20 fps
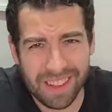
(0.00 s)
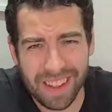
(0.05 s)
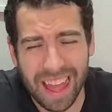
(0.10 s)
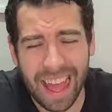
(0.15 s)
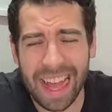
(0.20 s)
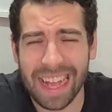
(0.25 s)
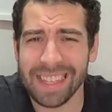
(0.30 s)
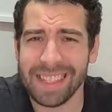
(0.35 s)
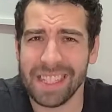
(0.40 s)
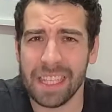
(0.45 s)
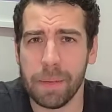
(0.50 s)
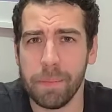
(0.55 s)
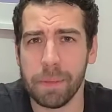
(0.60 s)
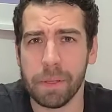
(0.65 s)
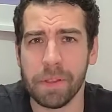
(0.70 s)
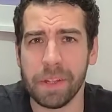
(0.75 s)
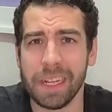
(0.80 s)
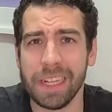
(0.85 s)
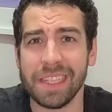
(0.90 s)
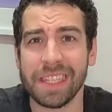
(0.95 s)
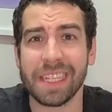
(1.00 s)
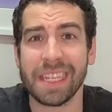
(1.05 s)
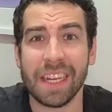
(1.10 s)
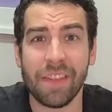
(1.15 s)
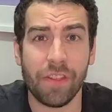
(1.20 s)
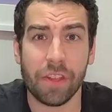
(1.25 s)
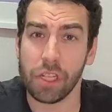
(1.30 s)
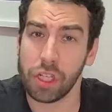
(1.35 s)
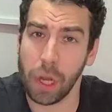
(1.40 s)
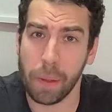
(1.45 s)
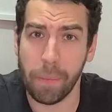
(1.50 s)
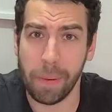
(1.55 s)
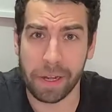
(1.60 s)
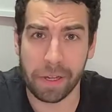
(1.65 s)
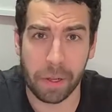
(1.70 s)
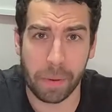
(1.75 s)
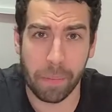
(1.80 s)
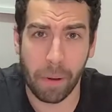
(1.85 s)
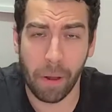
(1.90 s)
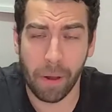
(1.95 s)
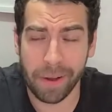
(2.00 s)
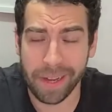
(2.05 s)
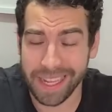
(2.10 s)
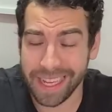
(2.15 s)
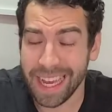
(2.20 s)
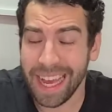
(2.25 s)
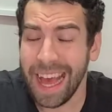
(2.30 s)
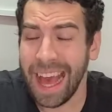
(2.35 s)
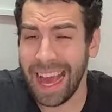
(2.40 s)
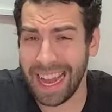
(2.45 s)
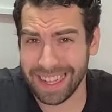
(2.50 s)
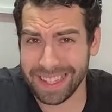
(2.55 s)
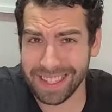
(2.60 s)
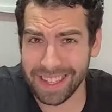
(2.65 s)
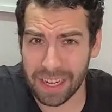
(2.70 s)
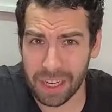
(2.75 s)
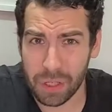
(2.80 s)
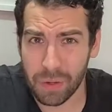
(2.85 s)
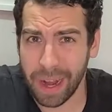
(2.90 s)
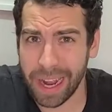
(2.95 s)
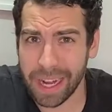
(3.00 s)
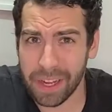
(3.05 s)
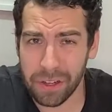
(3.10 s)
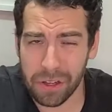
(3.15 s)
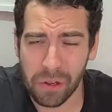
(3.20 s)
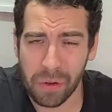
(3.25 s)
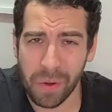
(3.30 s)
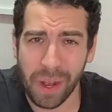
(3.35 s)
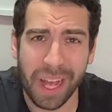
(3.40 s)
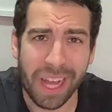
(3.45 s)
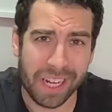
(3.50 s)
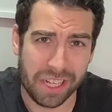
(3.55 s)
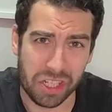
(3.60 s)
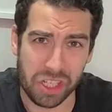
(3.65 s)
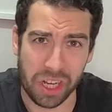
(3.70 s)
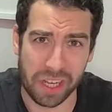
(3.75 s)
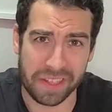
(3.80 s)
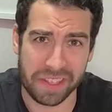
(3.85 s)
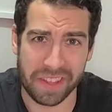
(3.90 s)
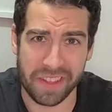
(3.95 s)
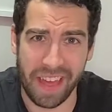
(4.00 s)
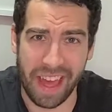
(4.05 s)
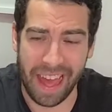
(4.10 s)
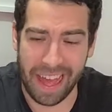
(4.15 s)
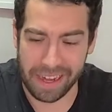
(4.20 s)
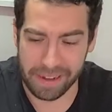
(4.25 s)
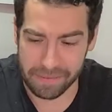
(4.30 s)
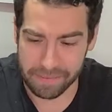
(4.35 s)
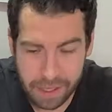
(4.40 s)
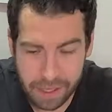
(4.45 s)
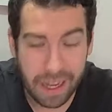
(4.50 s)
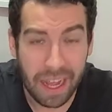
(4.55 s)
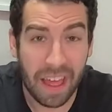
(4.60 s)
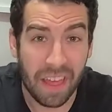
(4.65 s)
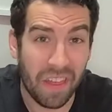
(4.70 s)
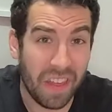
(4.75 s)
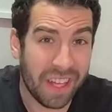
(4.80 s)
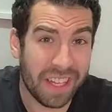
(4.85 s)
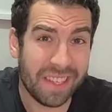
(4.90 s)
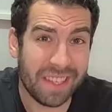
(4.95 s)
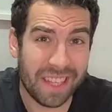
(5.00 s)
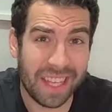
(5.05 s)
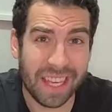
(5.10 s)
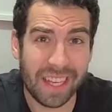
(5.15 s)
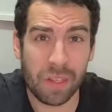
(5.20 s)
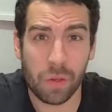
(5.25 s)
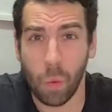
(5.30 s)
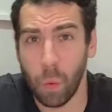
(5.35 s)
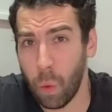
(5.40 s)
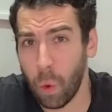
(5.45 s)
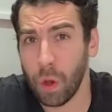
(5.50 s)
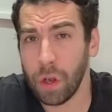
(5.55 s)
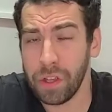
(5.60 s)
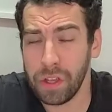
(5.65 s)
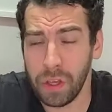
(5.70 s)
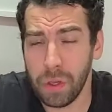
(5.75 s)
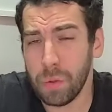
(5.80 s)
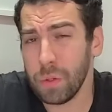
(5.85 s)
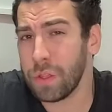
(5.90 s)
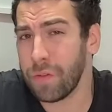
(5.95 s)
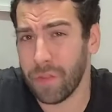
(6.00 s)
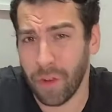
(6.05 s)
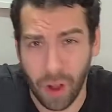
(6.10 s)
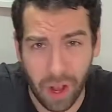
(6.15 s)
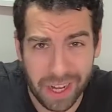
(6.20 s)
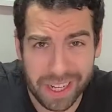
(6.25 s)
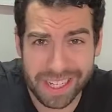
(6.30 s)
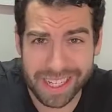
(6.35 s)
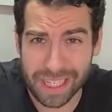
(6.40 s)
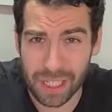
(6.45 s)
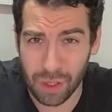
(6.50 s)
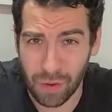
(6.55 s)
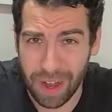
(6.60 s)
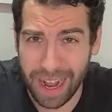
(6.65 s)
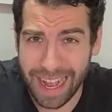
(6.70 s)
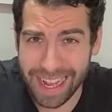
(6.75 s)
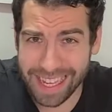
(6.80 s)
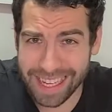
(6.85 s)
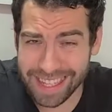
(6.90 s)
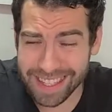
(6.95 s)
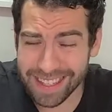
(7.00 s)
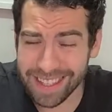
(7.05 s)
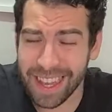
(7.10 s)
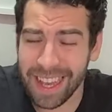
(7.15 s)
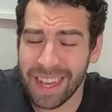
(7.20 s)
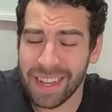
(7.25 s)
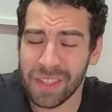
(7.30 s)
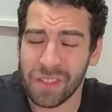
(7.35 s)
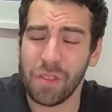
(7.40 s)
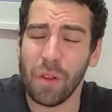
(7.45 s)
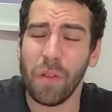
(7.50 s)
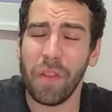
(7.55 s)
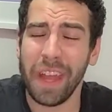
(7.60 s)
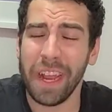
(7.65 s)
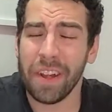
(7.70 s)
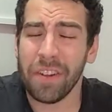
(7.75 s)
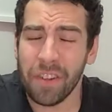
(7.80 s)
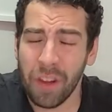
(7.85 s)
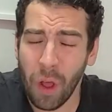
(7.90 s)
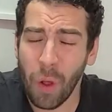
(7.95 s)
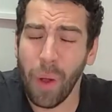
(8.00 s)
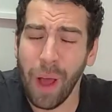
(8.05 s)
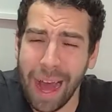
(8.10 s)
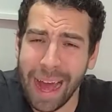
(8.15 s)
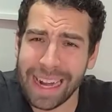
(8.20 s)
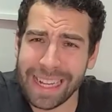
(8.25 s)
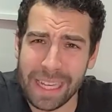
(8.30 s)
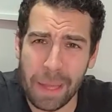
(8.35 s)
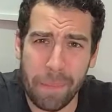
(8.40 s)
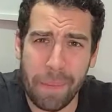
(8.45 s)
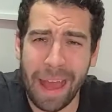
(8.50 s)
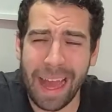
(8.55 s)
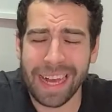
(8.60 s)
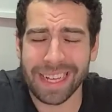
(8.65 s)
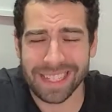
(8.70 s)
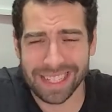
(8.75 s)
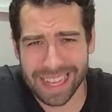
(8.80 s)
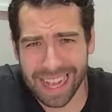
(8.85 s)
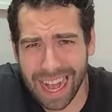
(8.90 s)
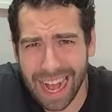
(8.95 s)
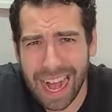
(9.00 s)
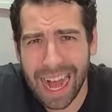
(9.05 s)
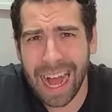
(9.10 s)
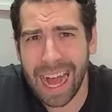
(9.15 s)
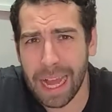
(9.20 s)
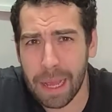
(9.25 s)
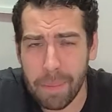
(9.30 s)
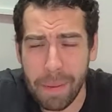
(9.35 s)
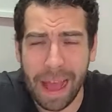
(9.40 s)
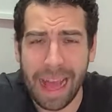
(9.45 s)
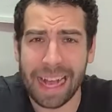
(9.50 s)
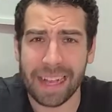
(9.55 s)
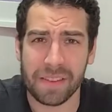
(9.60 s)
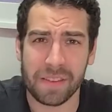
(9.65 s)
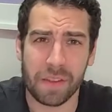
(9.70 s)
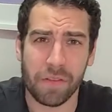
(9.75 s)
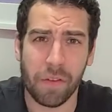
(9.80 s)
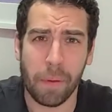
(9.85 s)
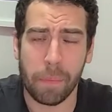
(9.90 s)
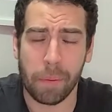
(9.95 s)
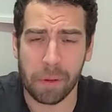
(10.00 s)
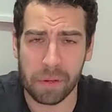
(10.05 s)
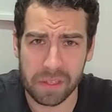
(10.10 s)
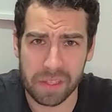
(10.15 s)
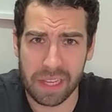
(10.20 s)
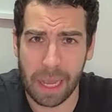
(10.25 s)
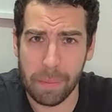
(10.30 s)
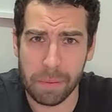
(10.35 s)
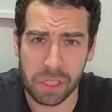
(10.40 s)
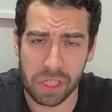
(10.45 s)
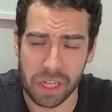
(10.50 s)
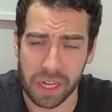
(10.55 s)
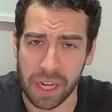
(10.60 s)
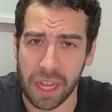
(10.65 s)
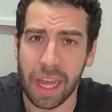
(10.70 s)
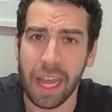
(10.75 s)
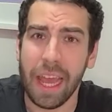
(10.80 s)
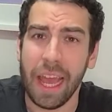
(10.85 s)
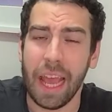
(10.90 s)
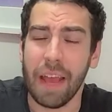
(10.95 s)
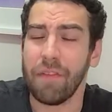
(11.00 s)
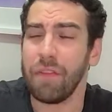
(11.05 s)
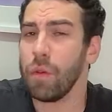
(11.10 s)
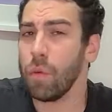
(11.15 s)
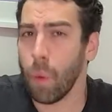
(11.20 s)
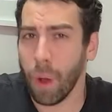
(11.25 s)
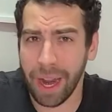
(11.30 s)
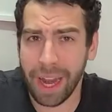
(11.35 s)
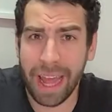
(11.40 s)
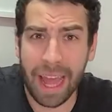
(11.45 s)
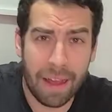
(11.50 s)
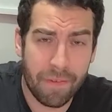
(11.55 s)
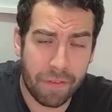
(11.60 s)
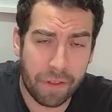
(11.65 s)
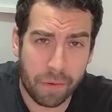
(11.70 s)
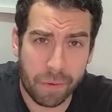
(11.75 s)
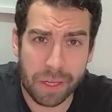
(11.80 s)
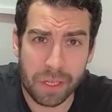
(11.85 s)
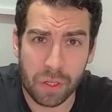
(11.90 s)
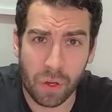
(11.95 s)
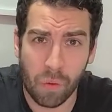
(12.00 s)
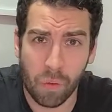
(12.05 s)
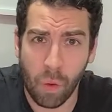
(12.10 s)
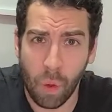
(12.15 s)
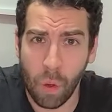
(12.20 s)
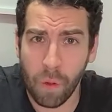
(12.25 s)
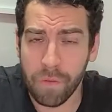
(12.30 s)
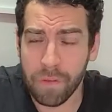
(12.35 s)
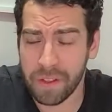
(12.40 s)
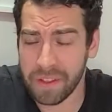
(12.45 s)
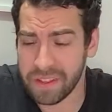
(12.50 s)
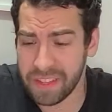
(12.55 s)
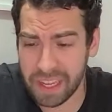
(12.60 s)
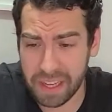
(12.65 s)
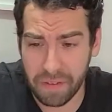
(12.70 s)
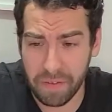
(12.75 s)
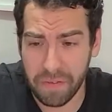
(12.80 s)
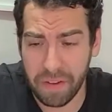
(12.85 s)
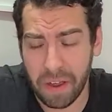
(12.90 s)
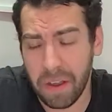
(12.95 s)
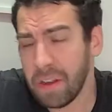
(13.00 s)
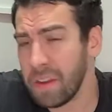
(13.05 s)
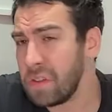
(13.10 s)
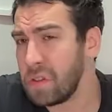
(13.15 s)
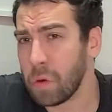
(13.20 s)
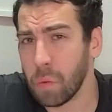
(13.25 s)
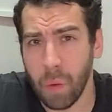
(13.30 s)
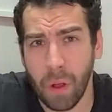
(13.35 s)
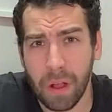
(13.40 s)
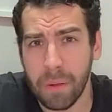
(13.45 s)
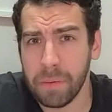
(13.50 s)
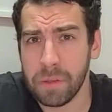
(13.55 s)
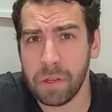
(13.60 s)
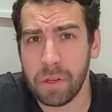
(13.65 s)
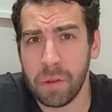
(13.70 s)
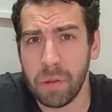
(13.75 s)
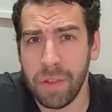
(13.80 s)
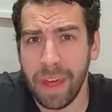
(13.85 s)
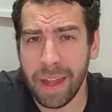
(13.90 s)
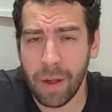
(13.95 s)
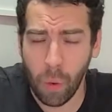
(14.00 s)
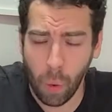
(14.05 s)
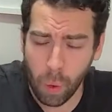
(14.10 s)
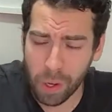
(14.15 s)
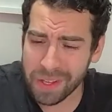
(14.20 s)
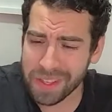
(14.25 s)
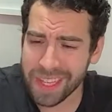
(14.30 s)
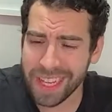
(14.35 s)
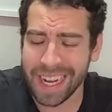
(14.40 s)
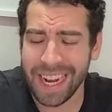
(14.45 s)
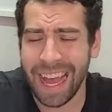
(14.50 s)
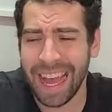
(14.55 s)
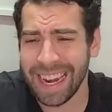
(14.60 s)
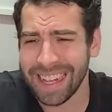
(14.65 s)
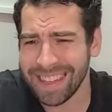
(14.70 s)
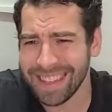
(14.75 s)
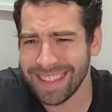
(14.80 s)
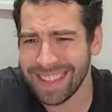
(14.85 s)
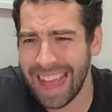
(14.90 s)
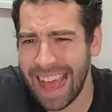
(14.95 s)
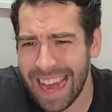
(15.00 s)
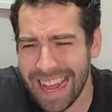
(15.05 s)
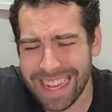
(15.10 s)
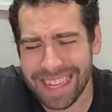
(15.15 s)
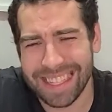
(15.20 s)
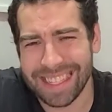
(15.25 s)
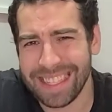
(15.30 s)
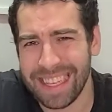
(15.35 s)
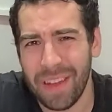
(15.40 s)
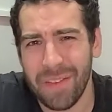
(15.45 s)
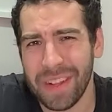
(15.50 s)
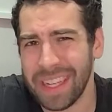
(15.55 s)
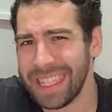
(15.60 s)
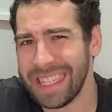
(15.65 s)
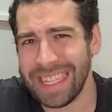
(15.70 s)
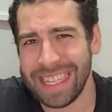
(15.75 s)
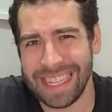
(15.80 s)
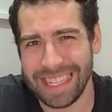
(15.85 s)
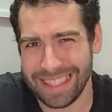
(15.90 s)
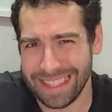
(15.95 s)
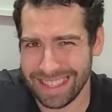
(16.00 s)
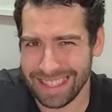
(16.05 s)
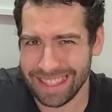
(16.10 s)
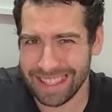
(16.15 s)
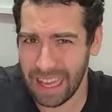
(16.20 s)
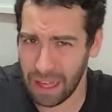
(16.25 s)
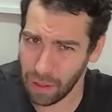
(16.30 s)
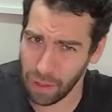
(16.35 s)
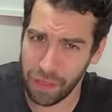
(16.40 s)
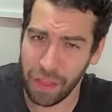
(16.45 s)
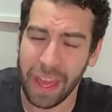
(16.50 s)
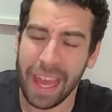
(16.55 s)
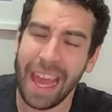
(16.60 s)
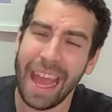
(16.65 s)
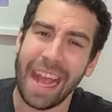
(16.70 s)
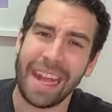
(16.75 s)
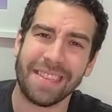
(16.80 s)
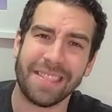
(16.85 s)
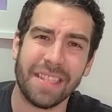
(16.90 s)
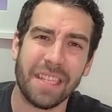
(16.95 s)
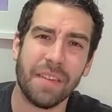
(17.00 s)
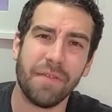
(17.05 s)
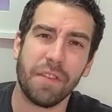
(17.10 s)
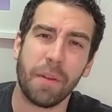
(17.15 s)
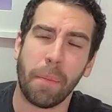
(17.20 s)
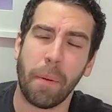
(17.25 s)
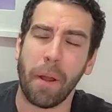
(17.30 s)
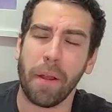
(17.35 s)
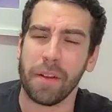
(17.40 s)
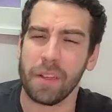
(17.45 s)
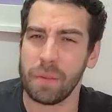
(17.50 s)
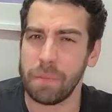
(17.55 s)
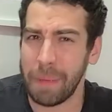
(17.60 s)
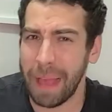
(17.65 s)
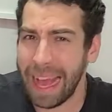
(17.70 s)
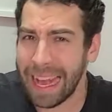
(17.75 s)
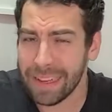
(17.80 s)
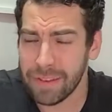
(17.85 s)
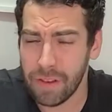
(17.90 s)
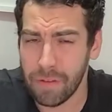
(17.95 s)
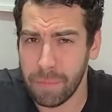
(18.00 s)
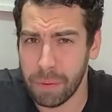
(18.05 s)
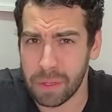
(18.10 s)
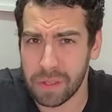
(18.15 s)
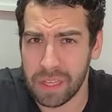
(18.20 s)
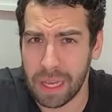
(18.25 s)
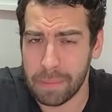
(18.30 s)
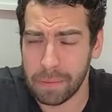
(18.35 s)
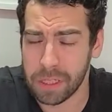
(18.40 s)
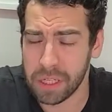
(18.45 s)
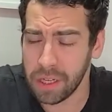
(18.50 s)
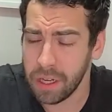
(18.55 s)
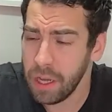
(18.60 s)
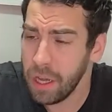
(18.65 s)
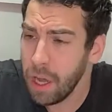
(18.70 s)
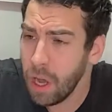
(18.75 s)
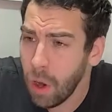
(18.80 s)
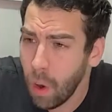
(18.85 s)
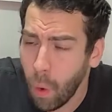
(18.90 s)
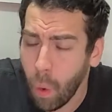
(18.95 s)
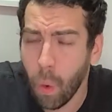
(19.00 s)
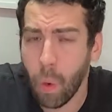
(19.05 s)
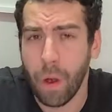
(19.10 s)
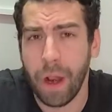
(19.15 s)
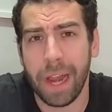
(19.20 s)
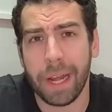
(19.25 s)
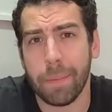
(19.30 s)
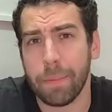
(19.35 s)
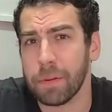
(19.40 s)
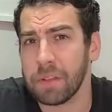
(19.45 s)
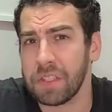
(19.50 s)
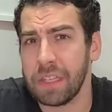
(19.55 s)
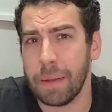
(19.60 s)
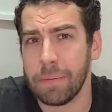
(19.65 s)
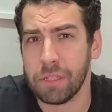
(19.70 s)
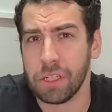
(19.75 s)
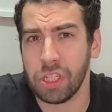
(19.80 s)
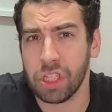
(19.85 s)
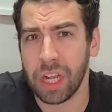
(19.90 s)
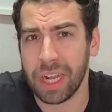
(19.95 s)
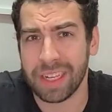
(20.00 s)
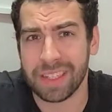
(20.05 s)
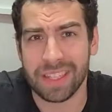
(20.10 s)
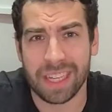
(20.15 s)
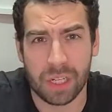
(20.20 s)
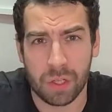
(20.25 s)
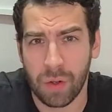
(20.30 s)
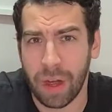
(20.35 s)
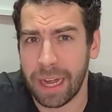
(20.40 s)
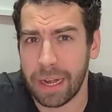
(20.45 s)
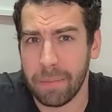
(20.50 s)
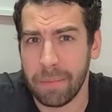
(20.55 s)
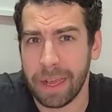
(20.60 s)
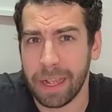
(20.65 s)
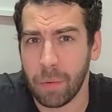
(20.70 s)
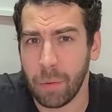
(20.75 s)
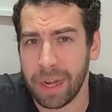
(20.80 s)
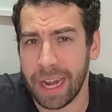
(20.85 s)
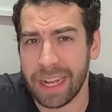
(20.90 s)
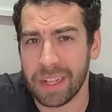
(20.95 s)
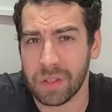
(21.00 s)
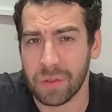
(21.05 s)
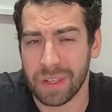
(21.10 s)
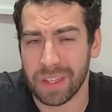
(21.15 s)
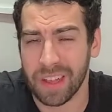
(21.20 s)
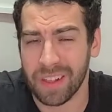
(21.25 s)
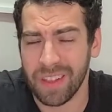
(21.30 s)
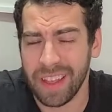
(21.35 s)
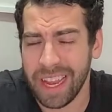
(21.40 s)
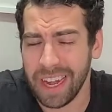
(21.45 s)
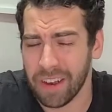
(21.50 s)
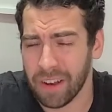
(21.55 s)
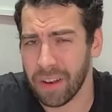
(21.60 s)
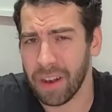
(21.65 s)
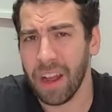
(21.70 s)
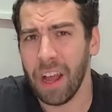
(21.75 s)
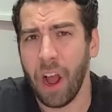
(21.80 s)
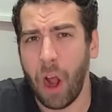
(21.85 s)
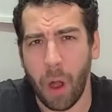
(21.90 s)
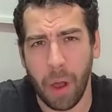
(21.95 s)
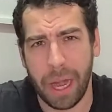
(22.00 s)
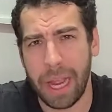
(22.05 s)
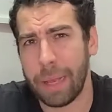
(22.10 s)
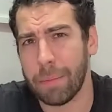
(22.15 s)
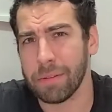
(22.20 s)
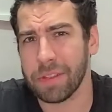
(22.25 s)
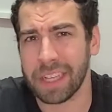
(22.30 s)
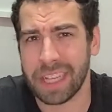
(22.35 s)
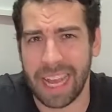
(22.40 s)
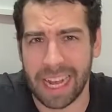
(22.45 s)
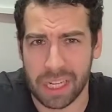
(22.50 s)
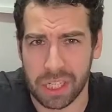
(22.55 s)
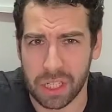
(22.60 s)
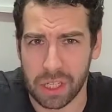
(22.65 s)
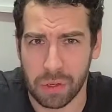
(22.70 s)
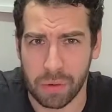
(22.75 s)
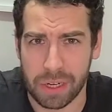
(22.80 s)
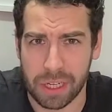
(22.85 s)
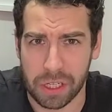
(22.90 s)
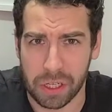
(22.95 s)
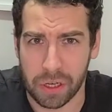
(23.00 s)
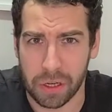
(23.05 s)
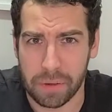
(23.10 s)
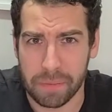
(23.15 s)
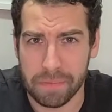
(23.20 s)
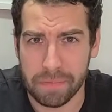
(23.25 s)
has the ability to get the jump on your party, and it's going to try and do just that. These things were used for hunting dragons, so they know how to get past a high passive perception. If you want to have the creature roll for the sake of fairness, you're welcome to do that, or set it at a static 17 stealth and see if your party's passive perception, or any perception checks they try to make when entering the lair, are able to catch the creature.